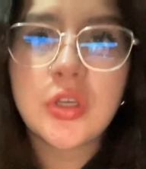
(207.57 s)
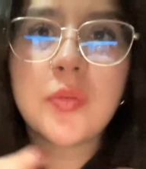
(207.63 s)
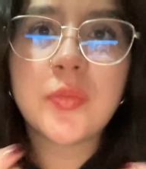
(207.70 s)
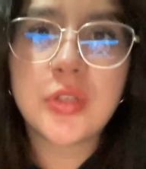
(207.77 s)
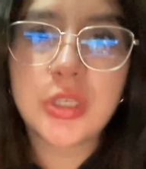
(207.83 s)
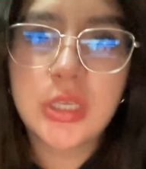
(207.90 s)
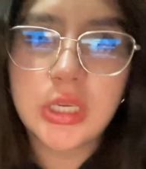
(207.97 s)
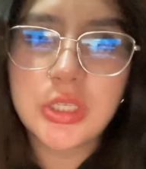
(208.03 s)

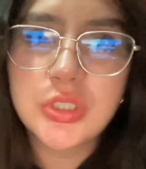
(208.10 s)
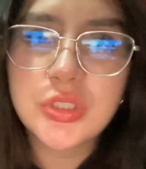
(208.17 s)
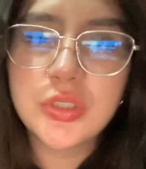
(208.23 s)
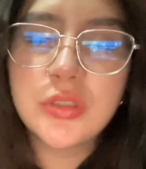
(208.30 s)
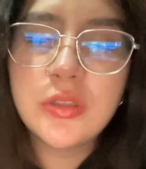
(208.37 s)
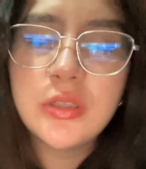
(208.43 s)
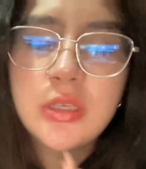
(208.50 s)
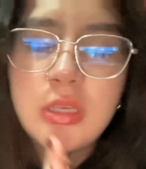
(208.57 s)
communication,
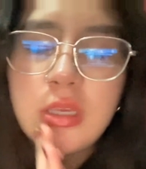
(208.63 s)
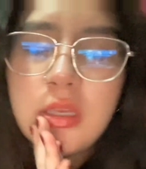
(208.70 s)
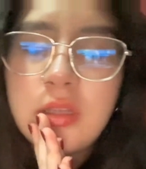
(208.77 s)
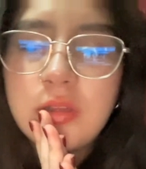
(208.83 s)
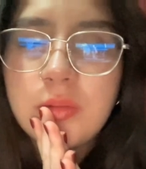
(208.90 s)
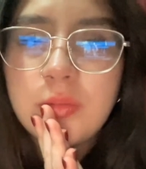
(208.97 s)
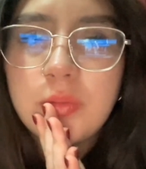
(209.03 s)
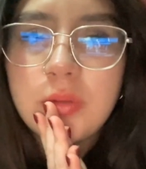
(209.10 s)

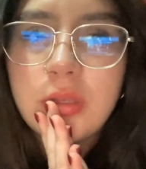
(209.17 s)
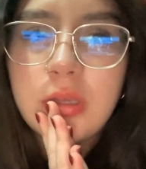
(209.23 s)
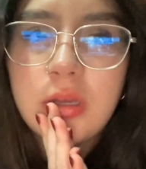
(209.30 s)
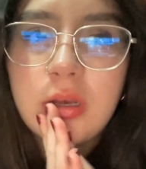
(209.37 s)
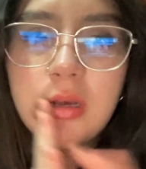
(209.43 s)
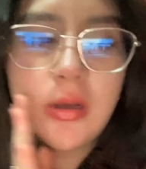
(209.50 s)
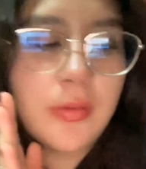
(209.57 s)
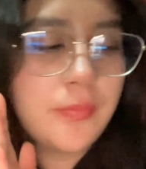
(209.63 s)

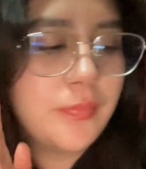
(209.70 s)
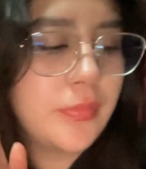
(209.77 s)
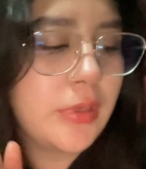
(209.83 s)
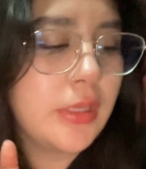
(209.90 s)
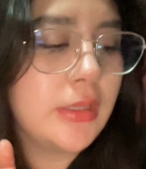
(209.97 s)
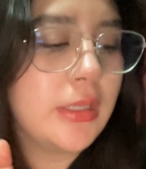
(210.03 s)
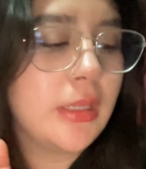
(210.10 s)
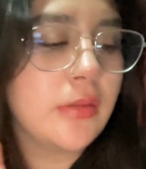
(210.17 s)

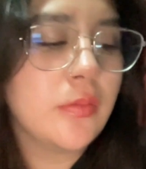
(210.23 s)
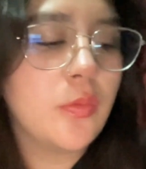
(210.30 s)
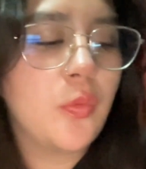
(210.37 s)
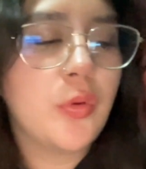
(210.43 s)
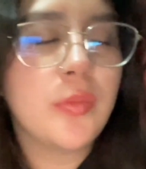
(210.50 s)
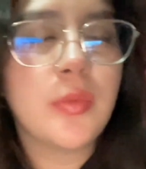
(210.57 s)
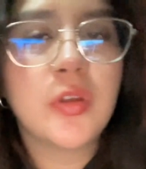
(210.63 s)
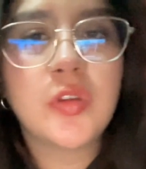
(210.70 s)
that
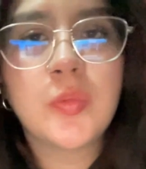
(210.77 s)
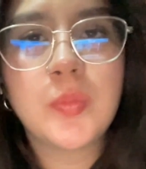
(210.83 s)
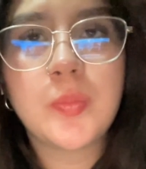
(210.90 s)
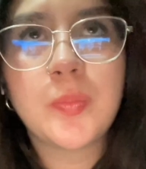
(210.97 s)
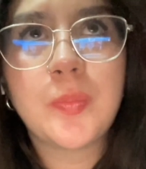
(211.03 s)
we must